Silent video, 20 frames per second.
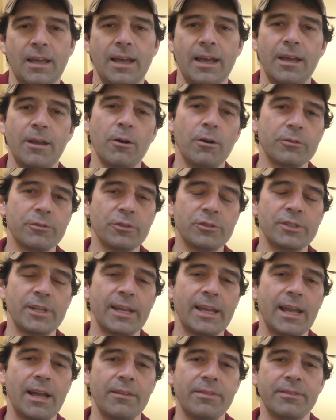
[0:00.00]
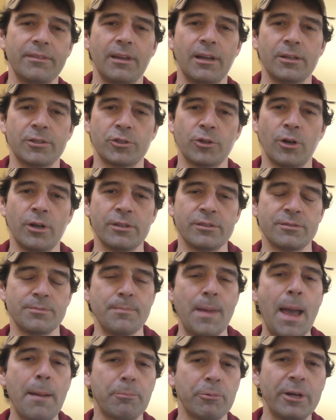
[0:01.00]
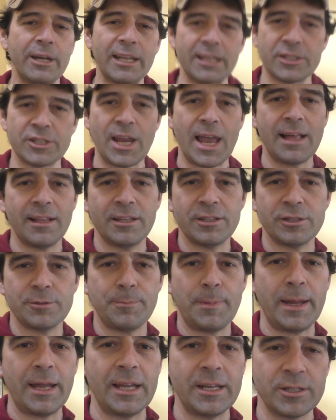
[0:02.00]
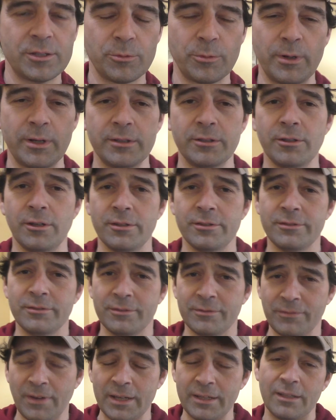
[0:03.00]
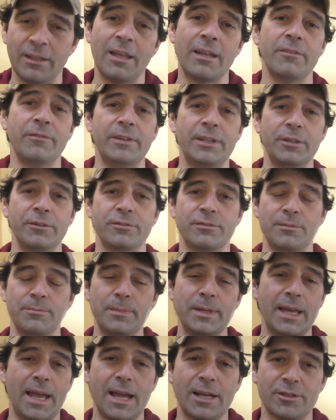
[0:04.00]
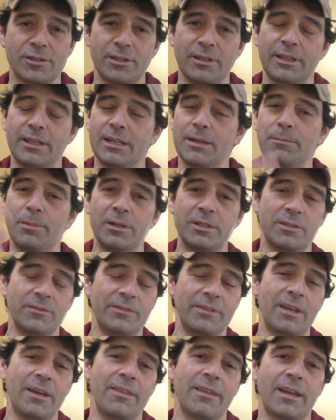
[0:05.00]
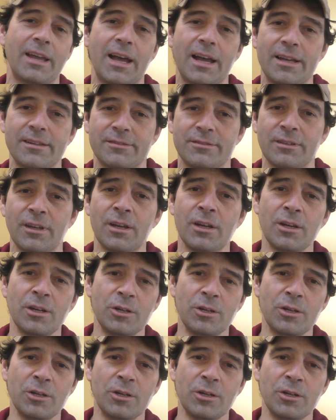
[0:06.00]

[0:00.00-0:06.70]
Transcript: Hey, also check out Sean's map reading challenge page where you'll find a lot of videos of me actually and a bunch of the other guys